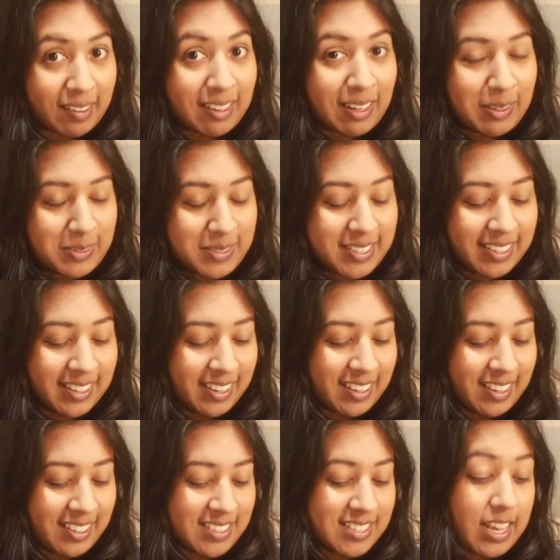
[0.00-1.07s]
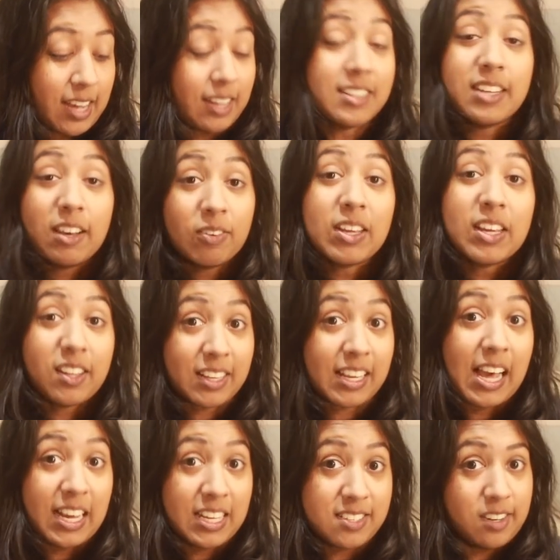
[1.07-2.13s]
close. So yeah, definitely another
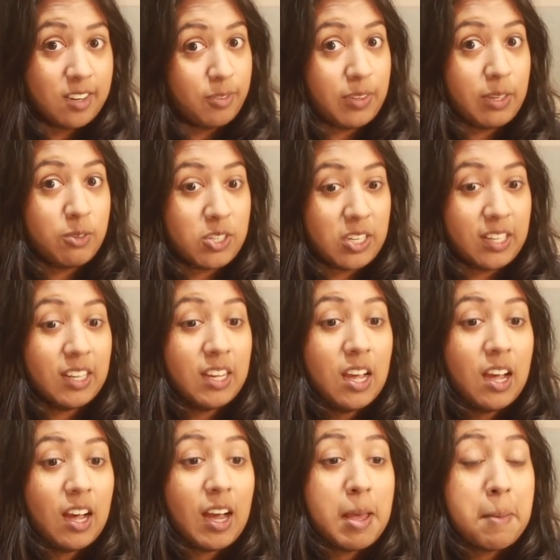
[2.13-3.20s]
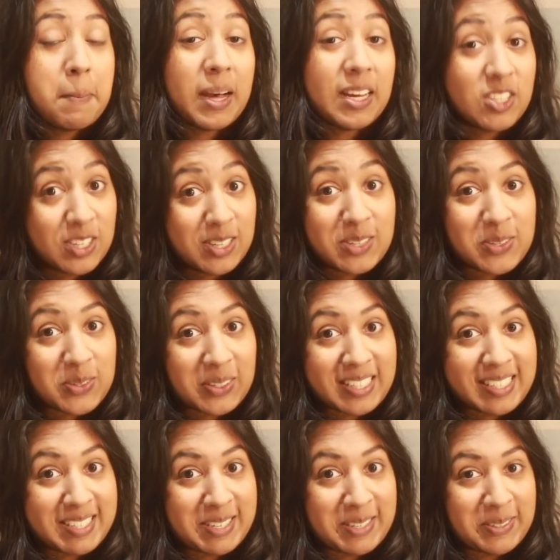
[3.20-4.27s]
cat is in our future. I imagine a dog
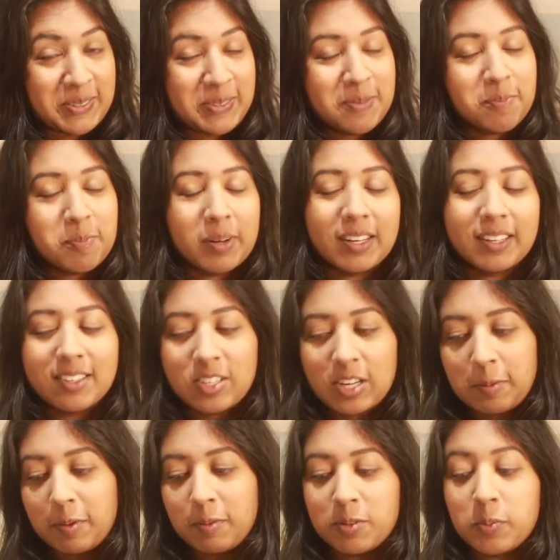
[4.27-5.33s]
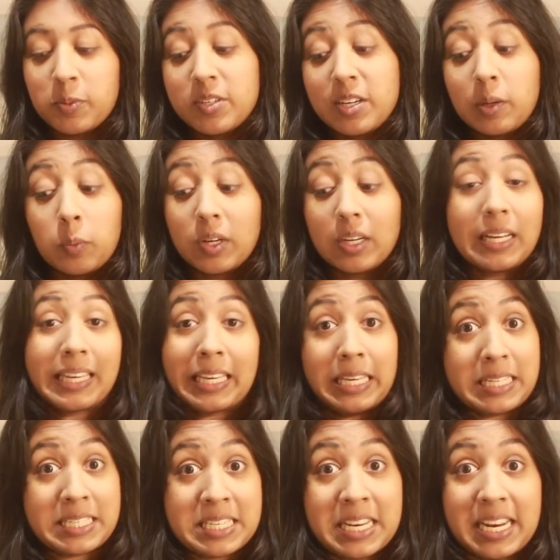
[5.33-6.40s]
is too, but Jamie was wanting one like
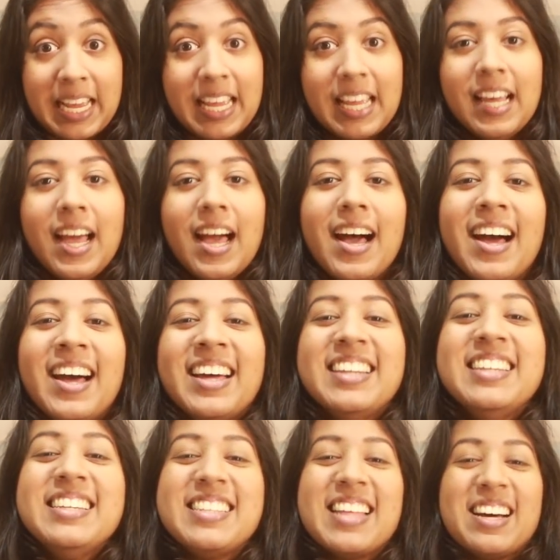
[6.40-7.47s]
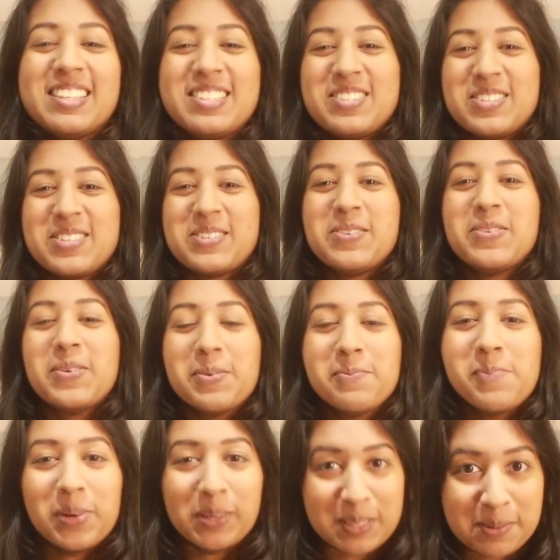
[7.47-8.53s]
yesterday, and that's just not
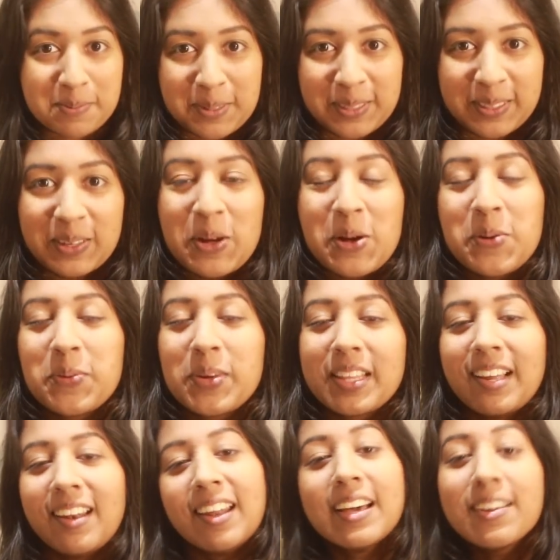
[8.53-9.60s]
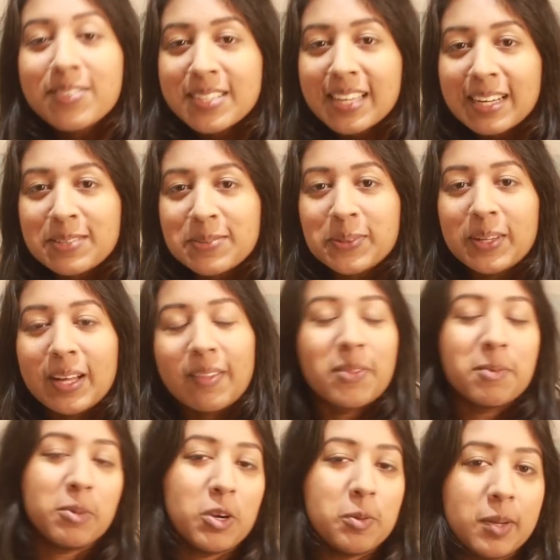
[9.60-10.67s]
possible with our life schedule at the
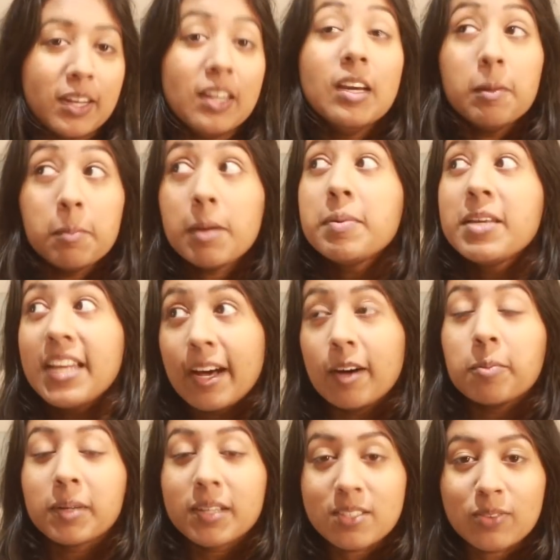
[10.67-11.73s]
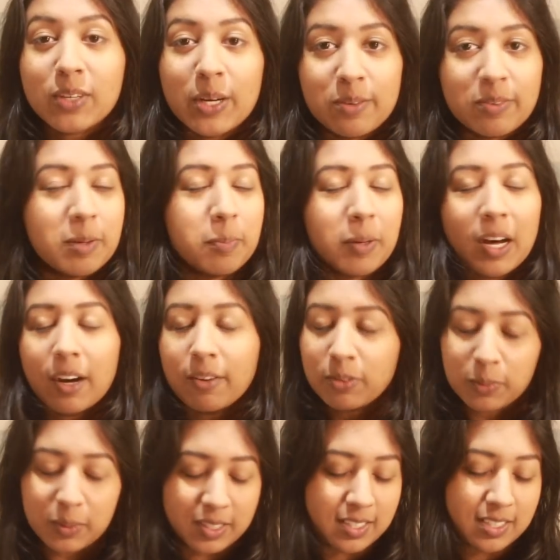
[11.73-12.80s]
moment. Maybe now because of COVID, but
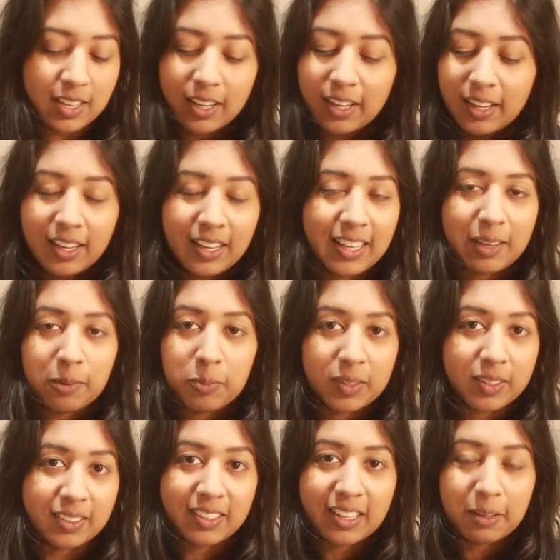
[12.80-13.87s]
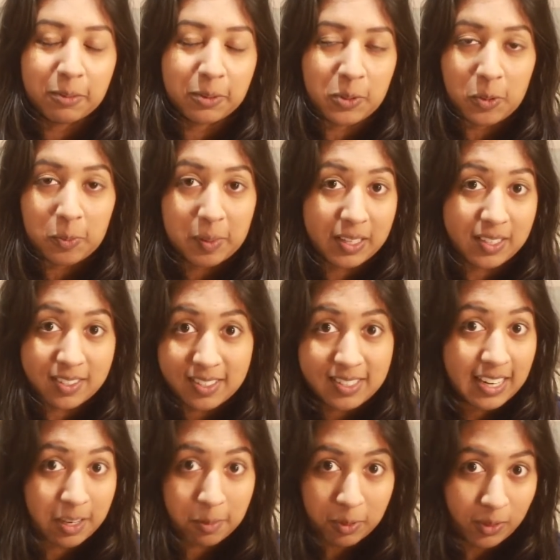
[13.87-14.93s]
afterwards it will not be
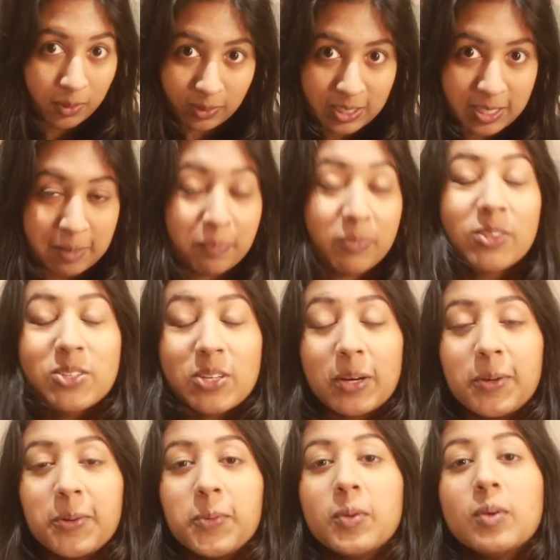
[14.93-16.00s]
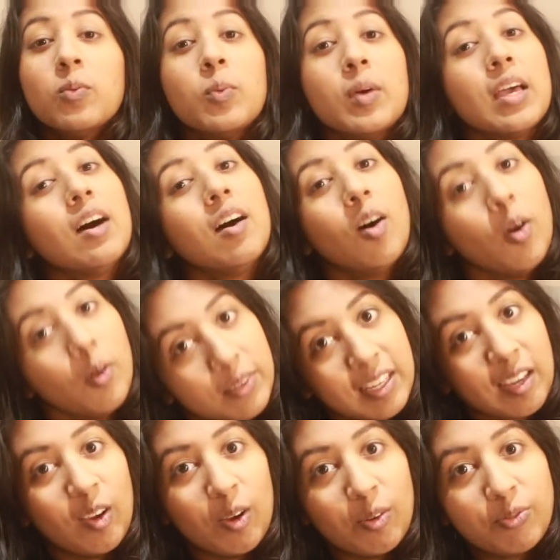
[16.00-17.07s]
sustainable long term. So we are holding
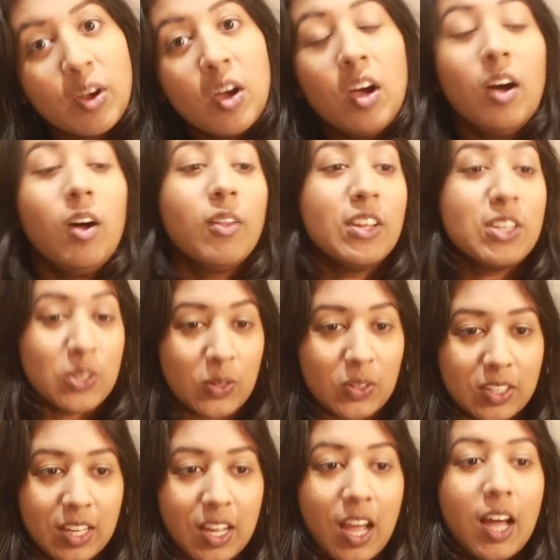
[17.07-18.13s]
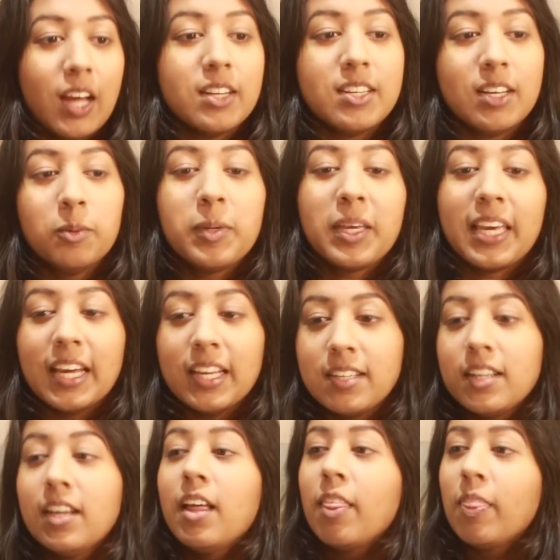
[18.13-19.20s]
off on the dog until we get
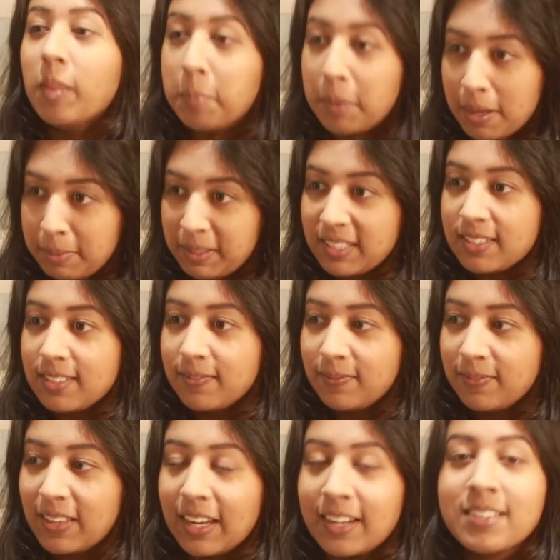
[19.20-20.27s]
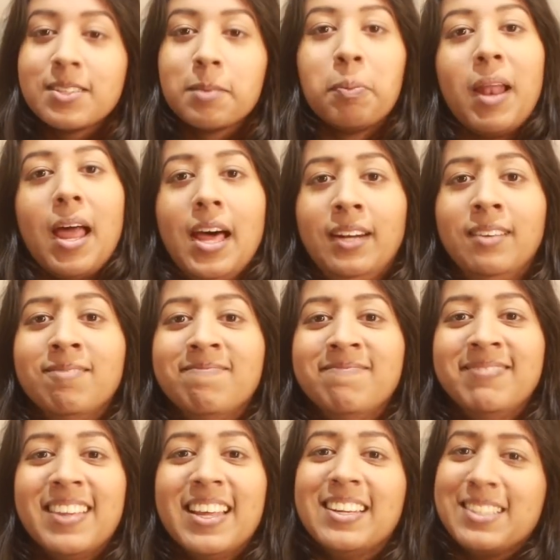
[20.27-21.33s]
the babies. That is the plan.
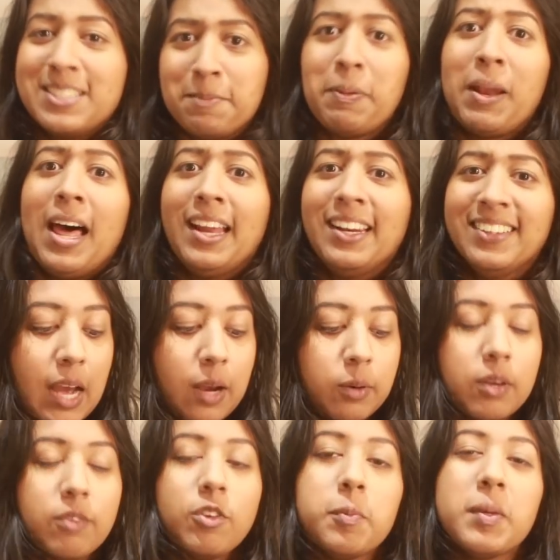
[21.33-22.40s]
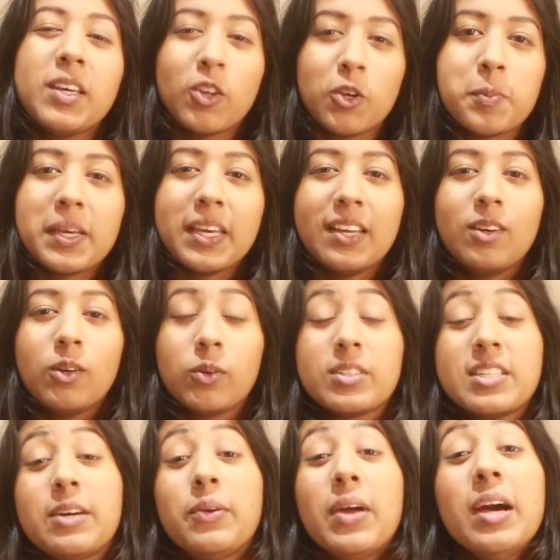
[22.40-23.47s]
That is the plan. How have you been coping in
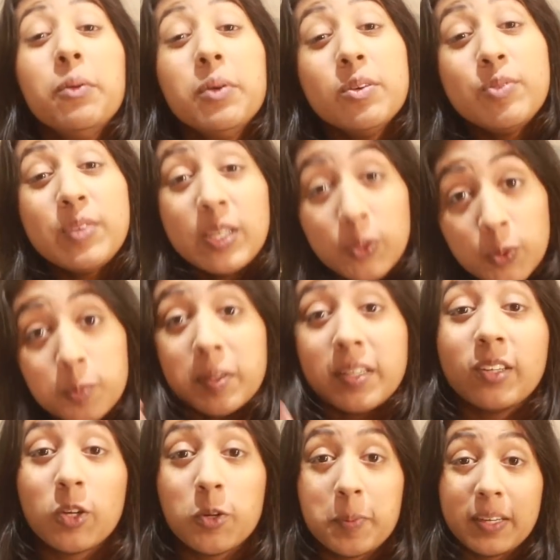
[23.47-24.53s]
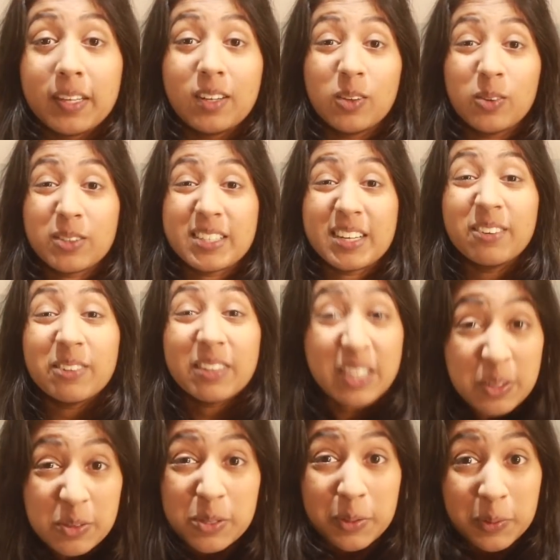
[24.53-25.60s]
lockdown? How have you been coping in lockdown? Are
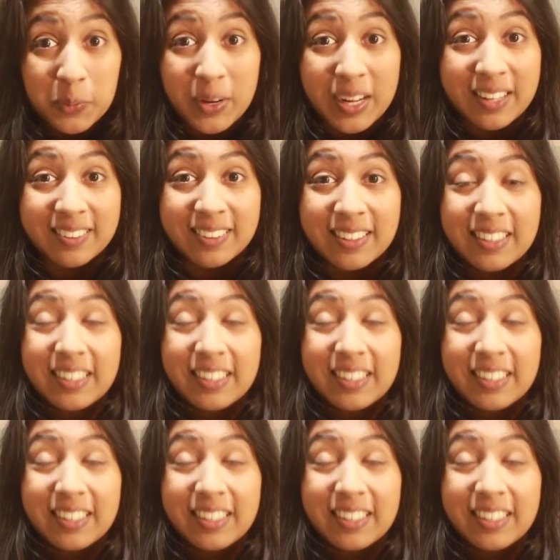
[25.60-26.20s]
you doing well?